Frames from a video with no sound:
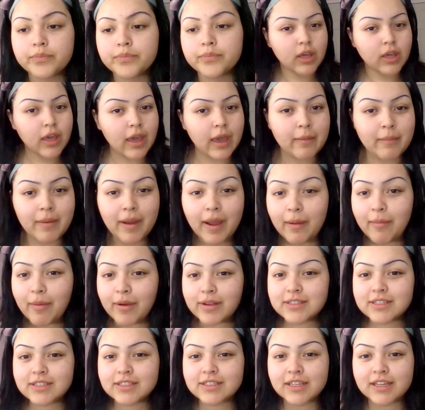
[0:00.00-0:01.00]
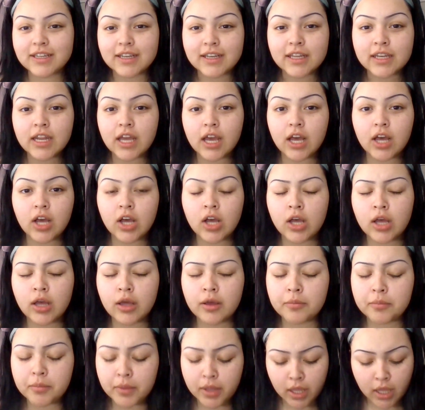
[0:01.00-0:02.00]
Okay, my eyebrows are
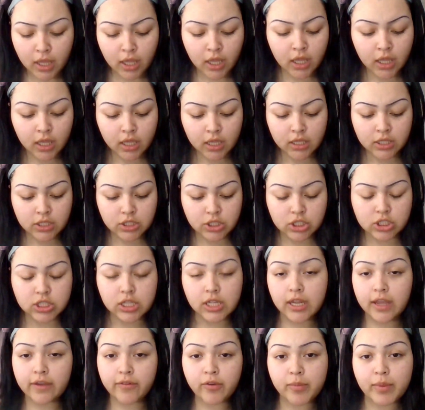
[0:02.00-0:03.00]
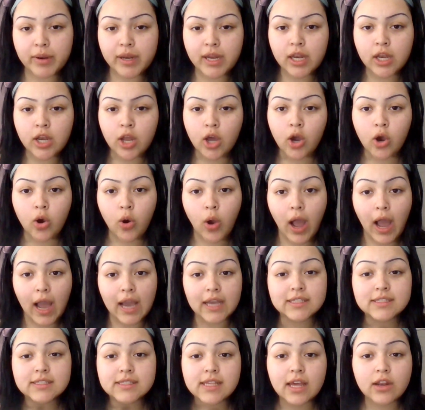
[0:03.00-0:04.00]
done. Just letting everybody know, I
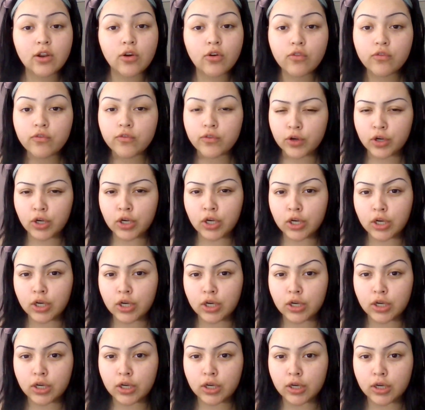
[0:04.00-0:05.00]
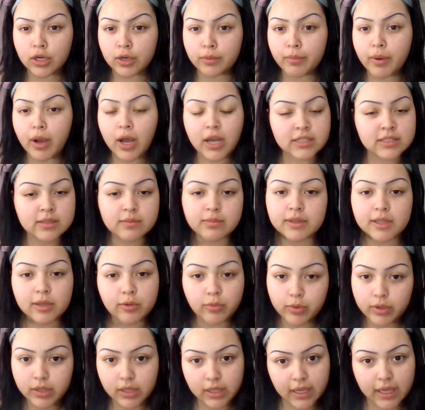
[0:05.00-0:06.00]
settle for possibly
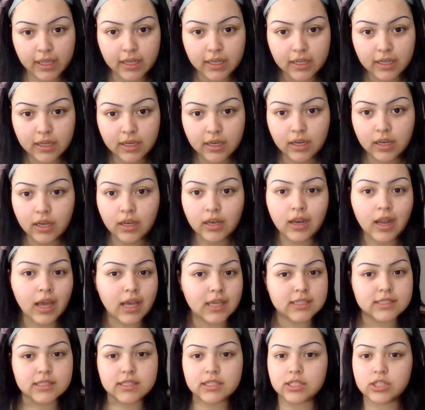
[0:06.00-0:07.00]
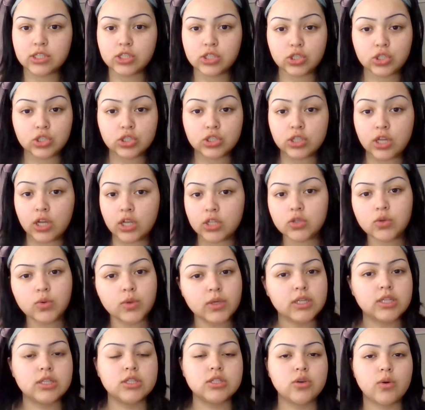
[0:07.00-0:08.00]
related, not sisters, not
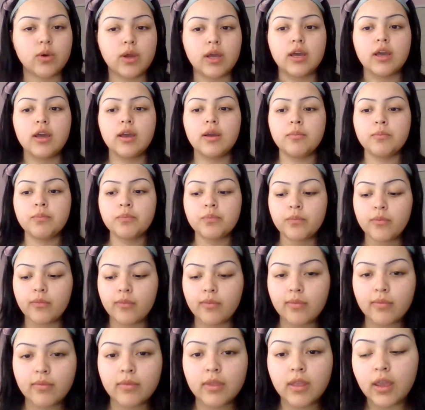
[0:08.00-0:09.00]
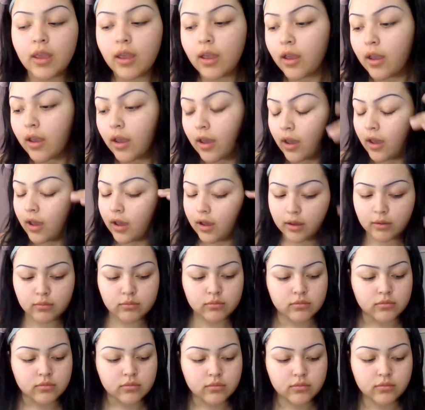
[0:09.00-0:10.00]
twins, okay?
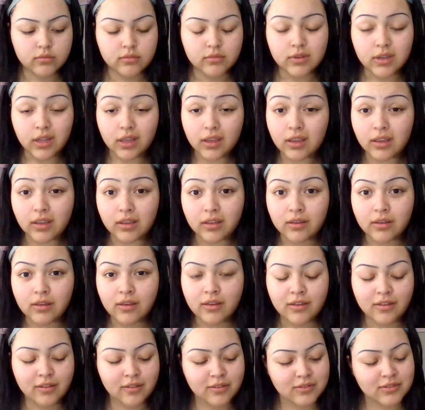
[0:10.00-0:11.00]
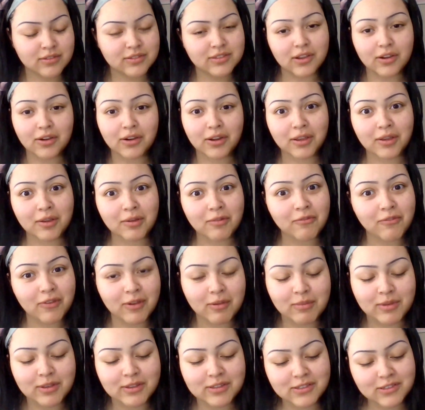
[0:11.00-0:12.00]
Dang. Sorry,
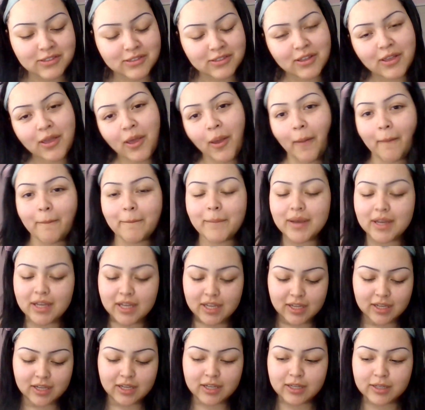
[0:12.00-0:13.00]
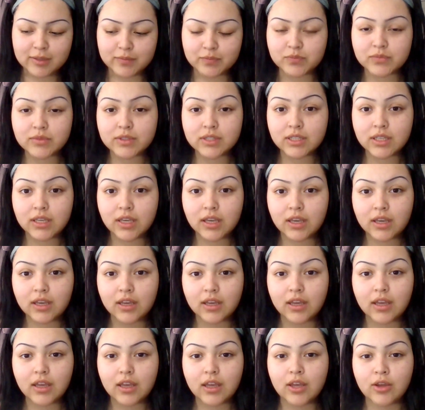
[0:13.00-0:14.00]
famous. But, what
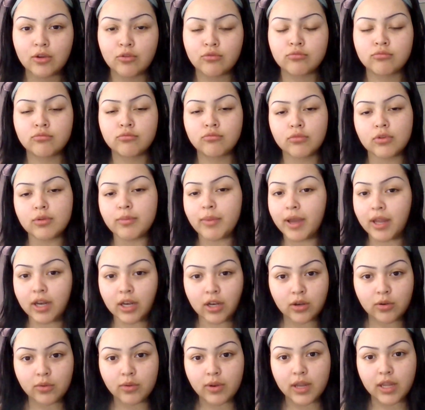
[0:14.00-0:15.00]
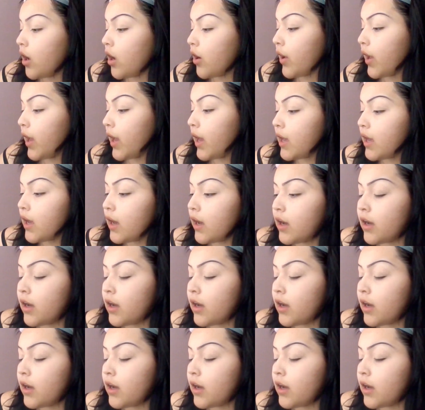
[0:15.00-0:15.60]
am I gonna do next? Okay,